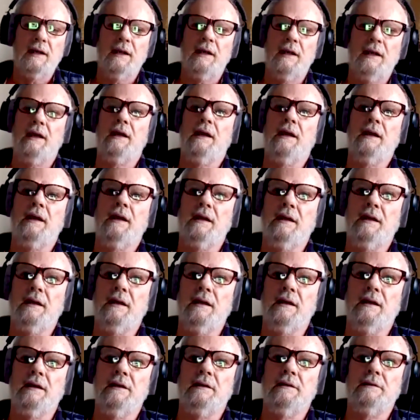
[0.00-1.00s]
and,
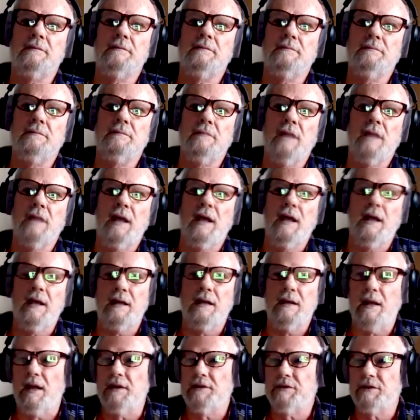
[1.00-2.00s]
uh,
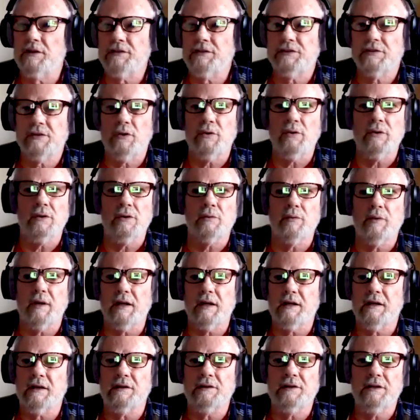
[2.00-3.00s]
and as a solo
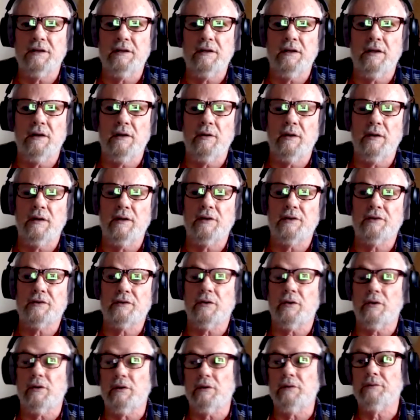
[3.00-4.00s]
record, you know, and it's
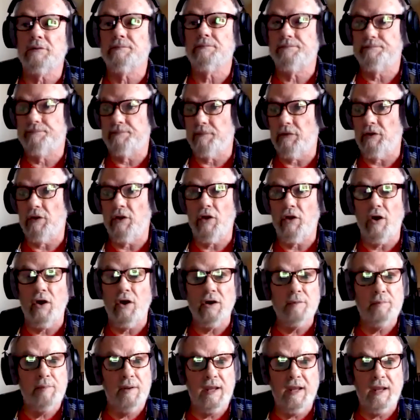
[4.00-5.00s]
called
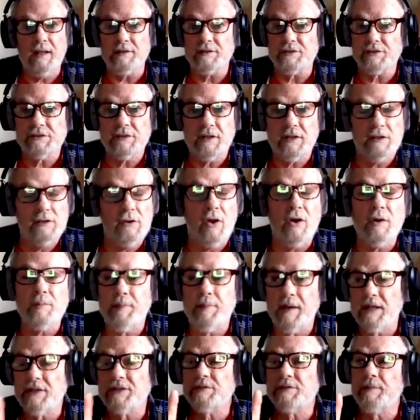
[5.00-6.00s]
Long Pants. And Long
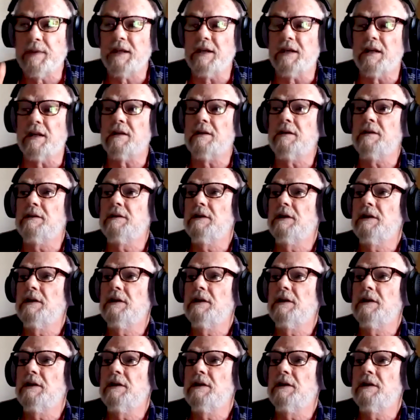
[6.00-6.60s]
Pants meaning